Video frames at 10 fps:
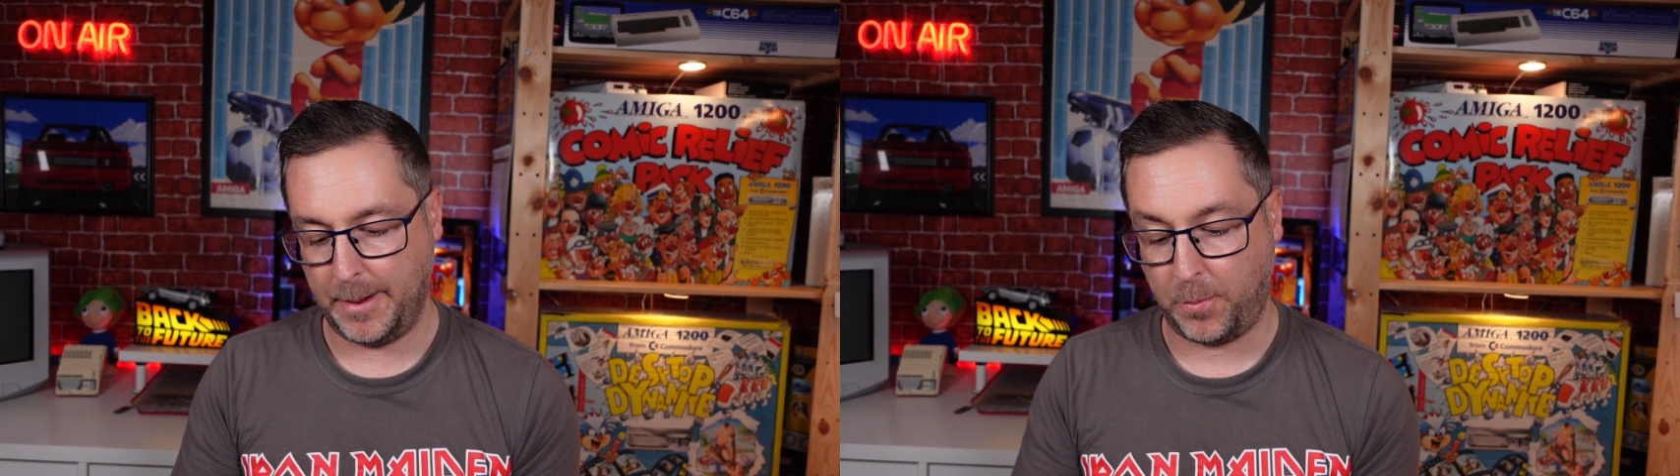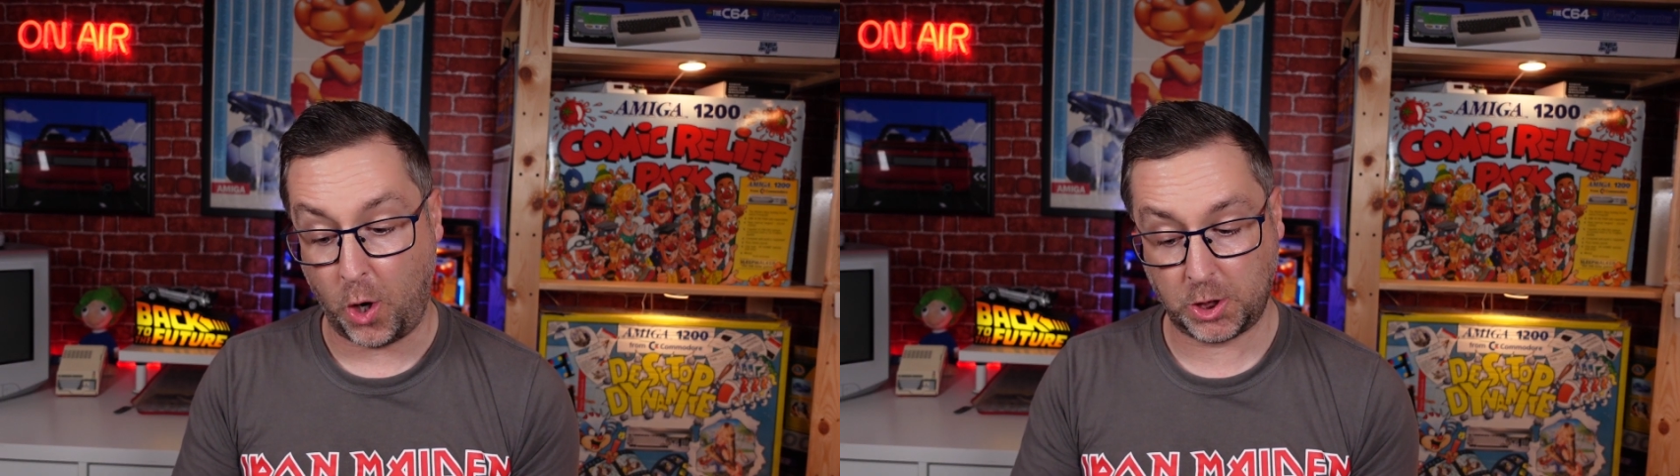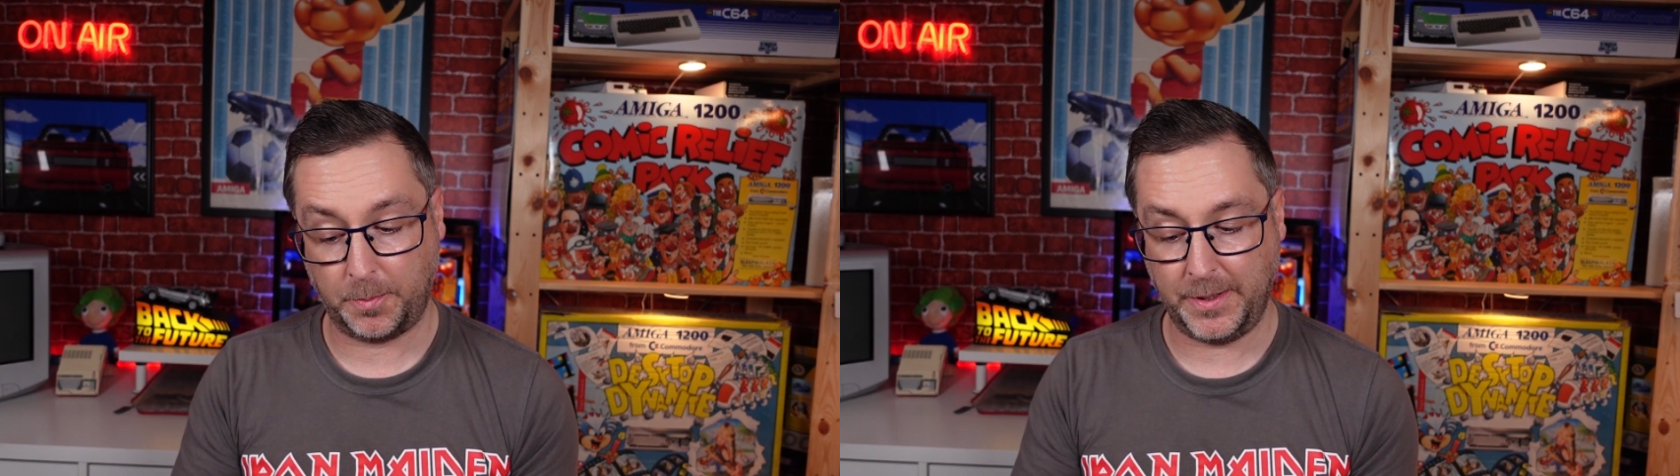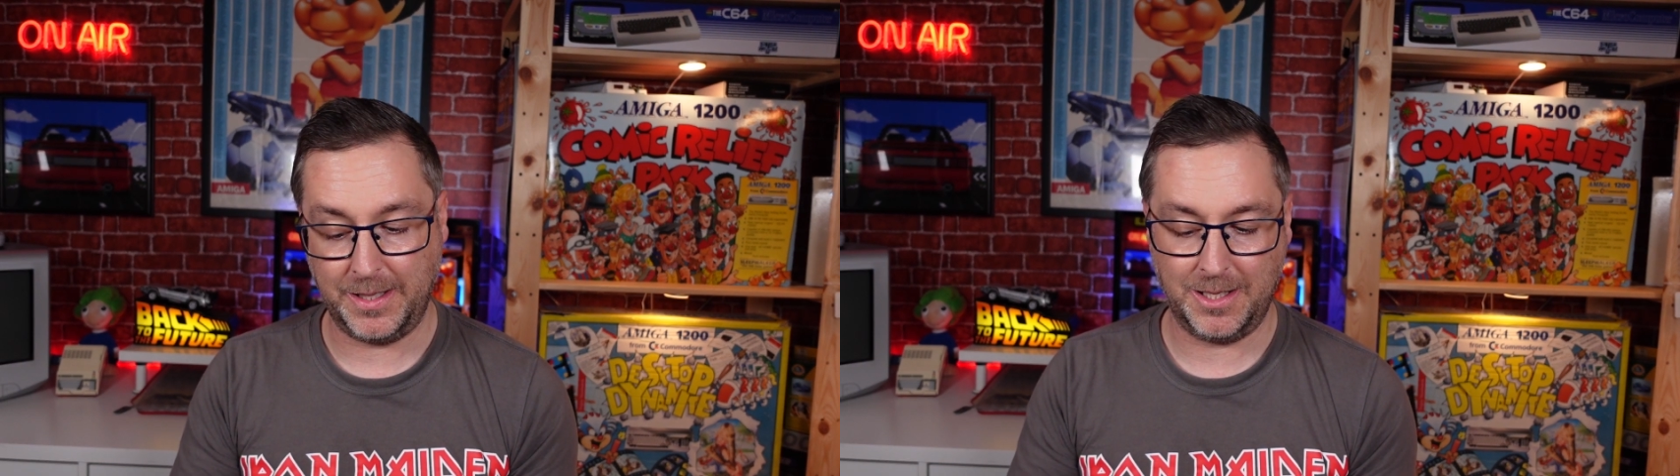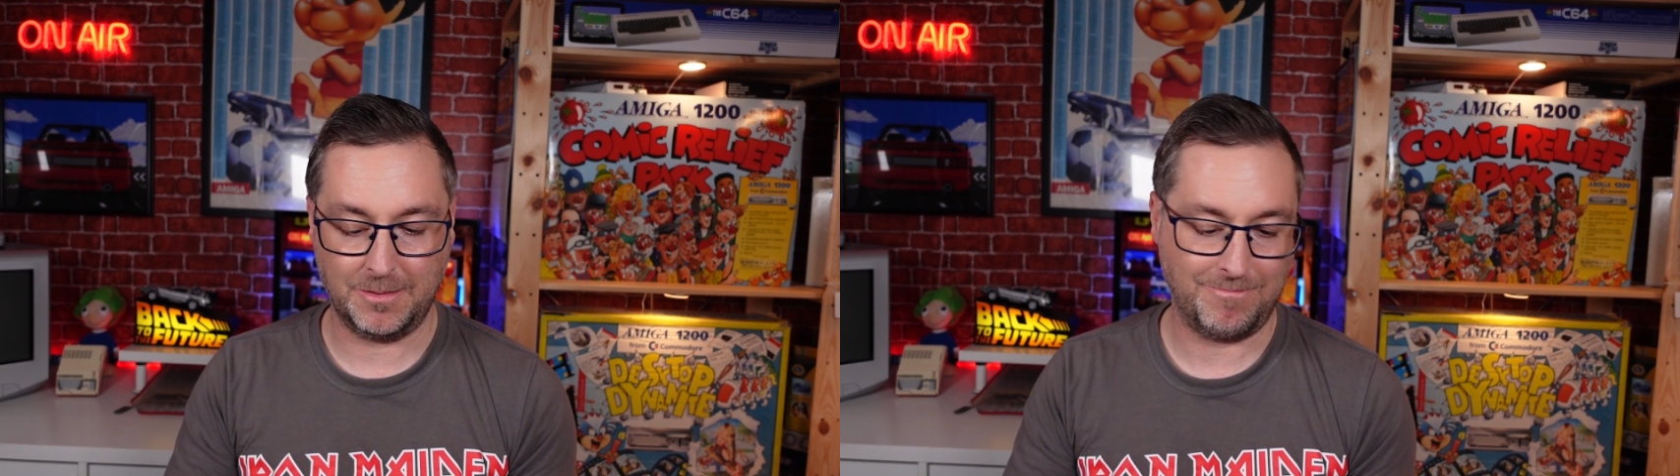
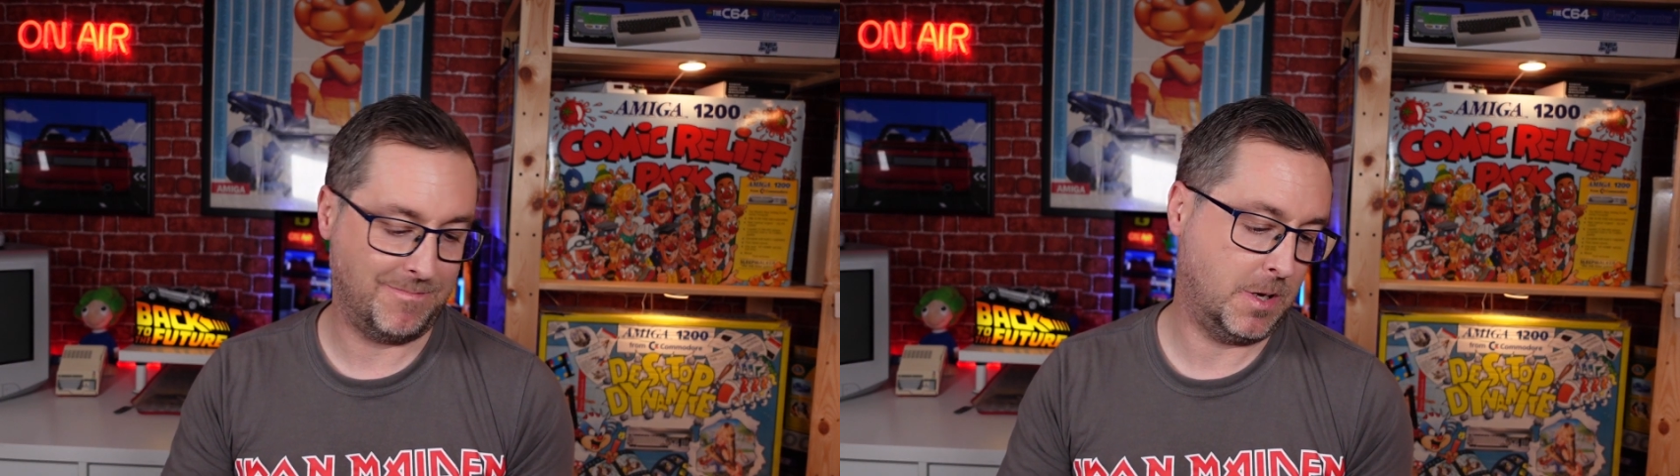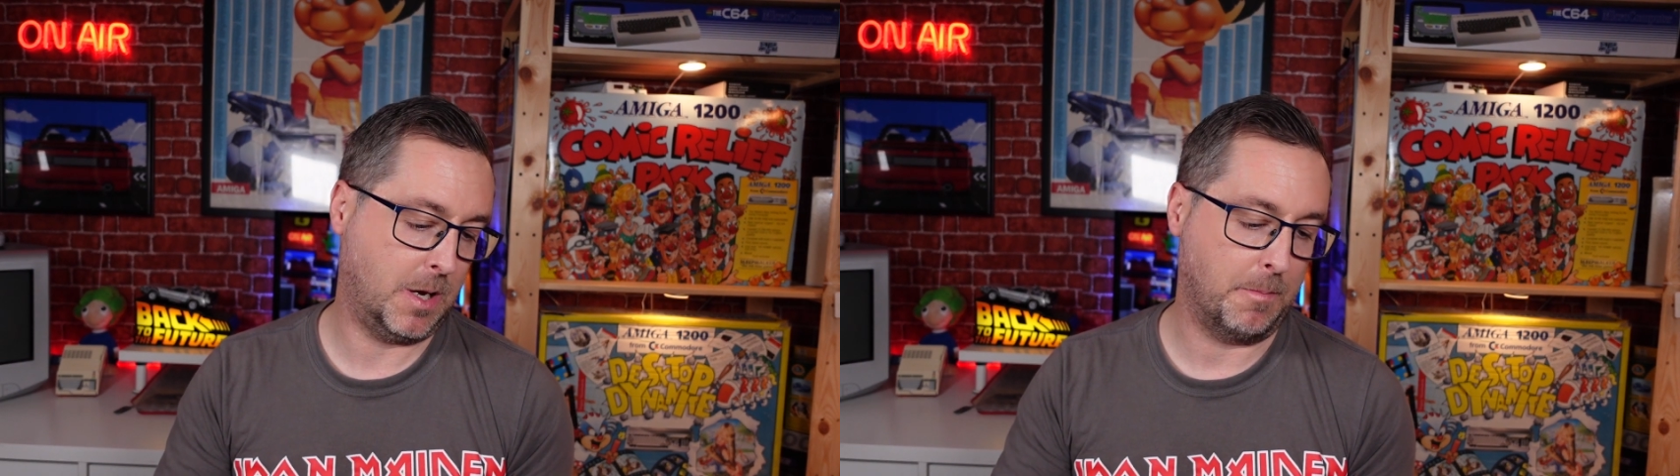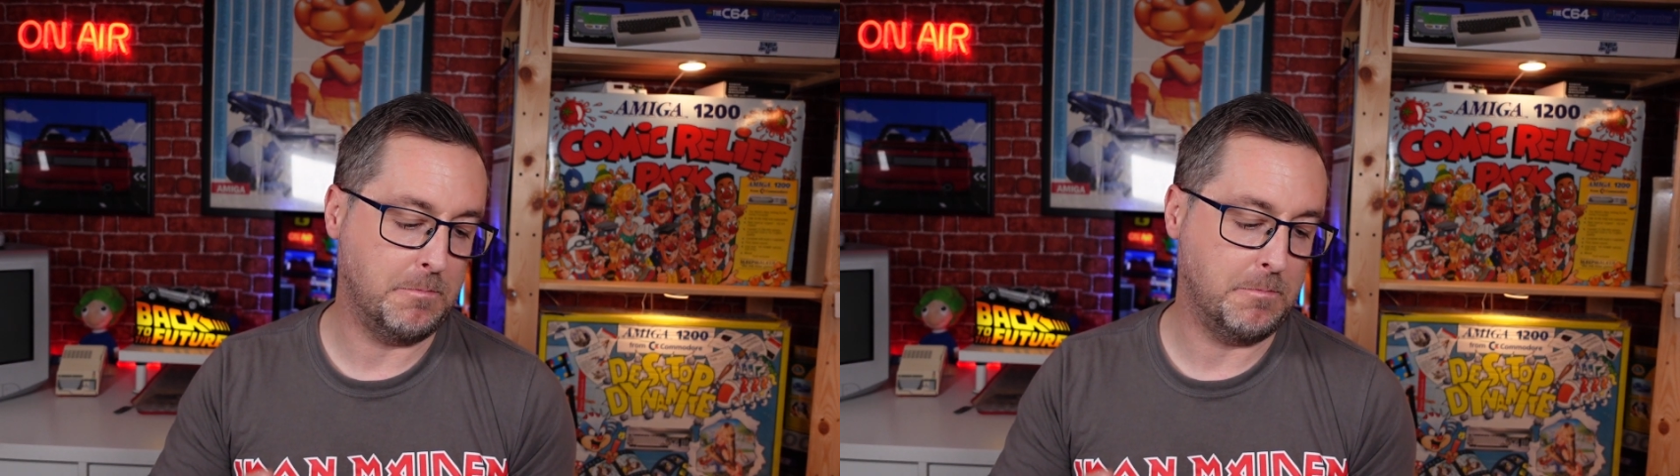possibly a